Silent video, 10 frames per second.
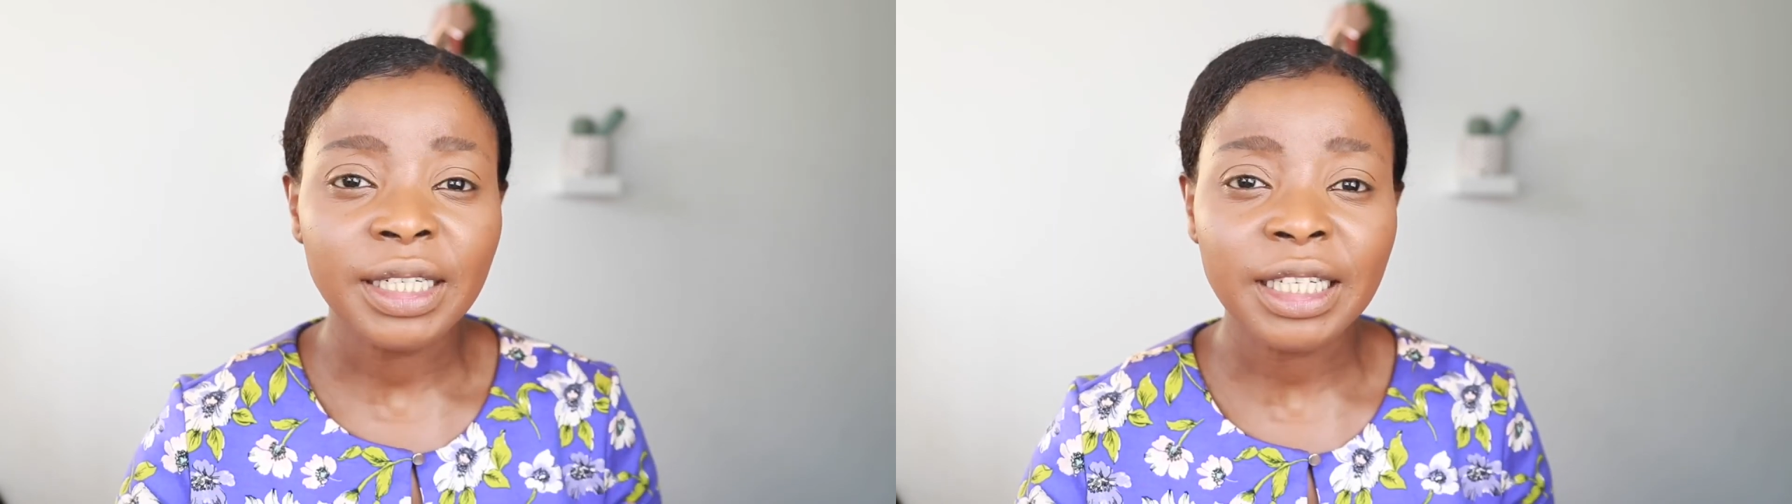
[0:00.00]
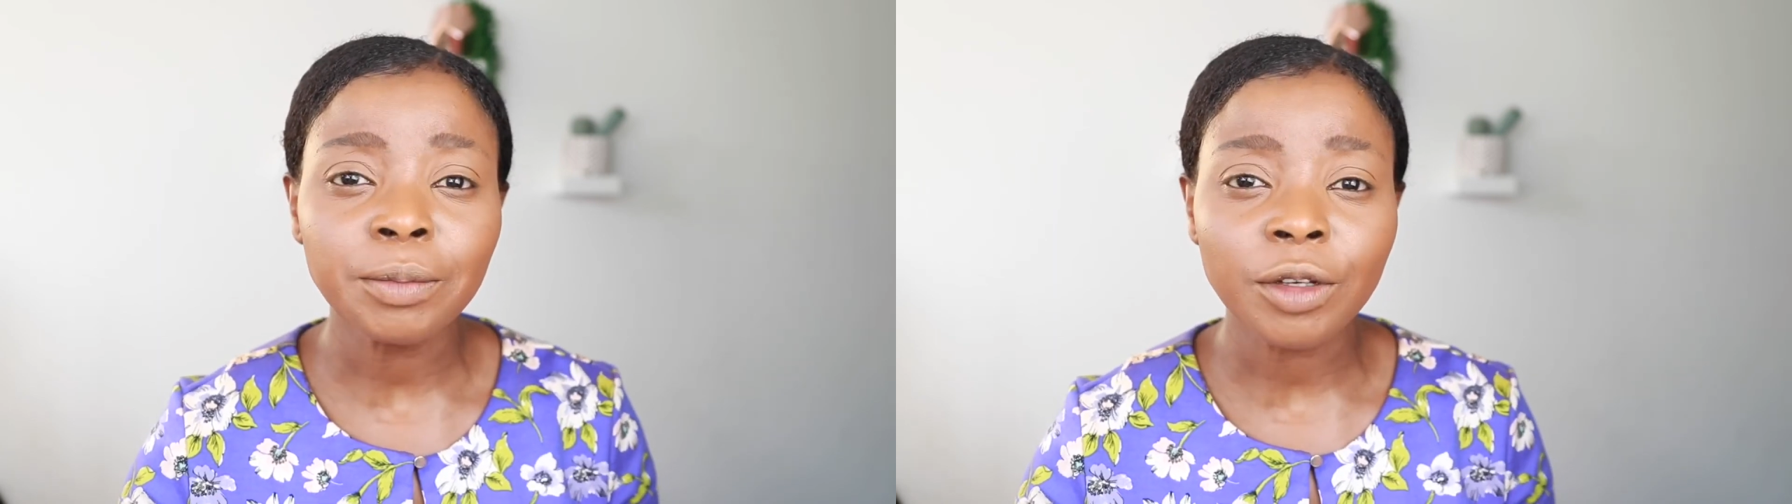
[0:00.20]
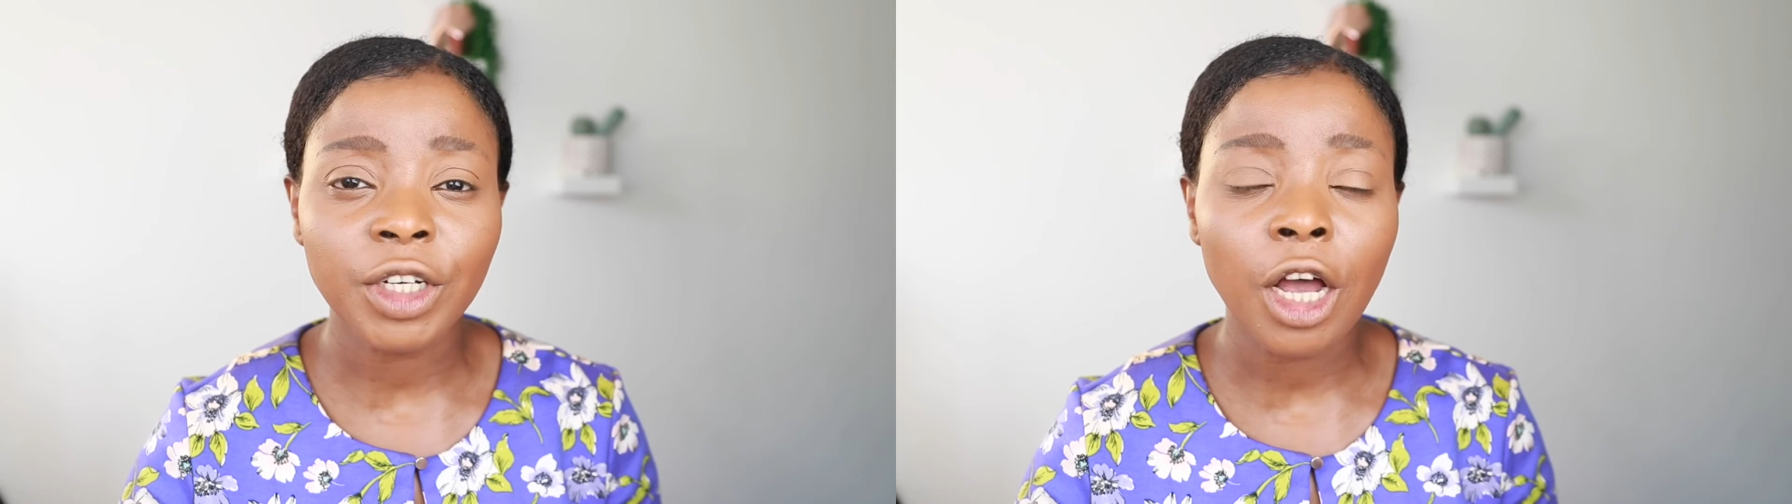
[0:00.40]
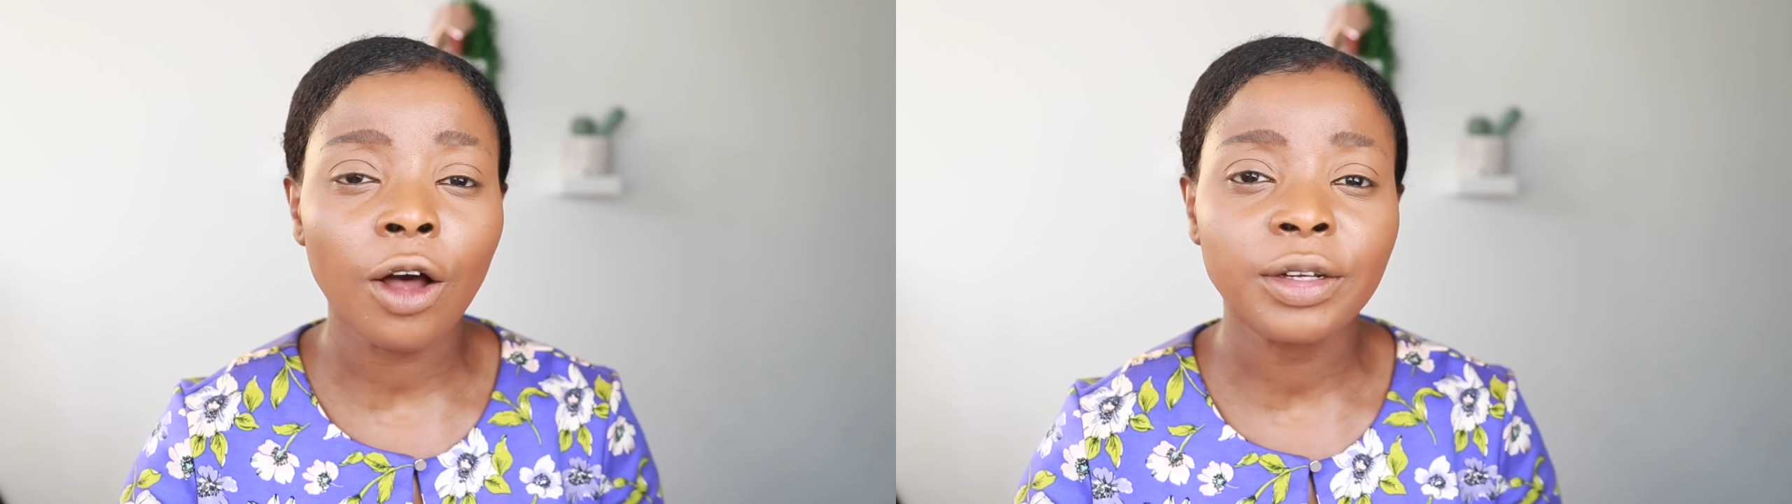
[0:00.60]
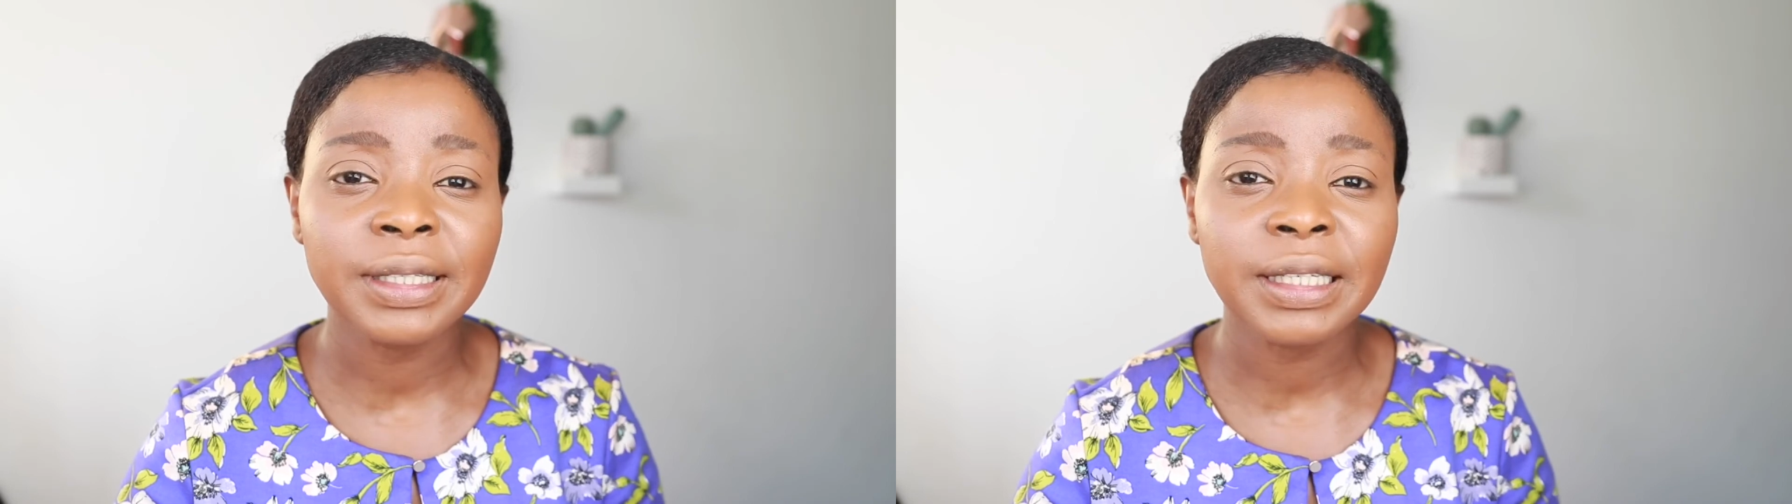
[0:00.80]
In terms of the
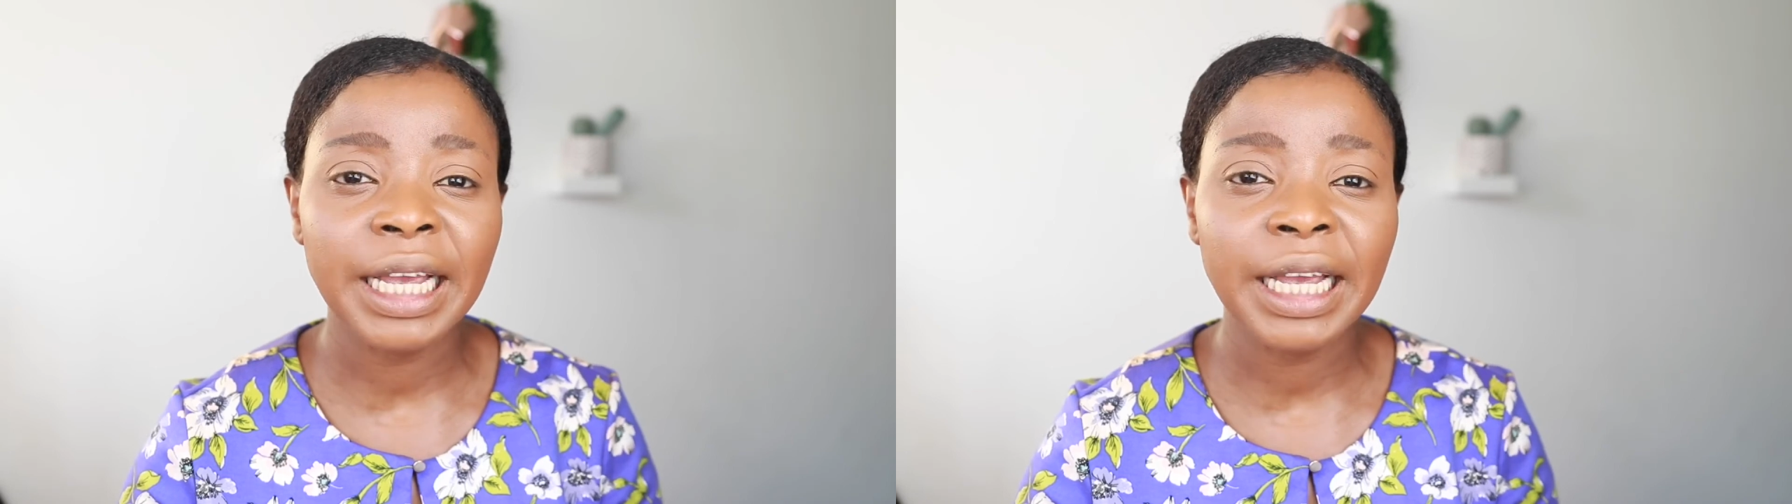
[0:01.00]
cons,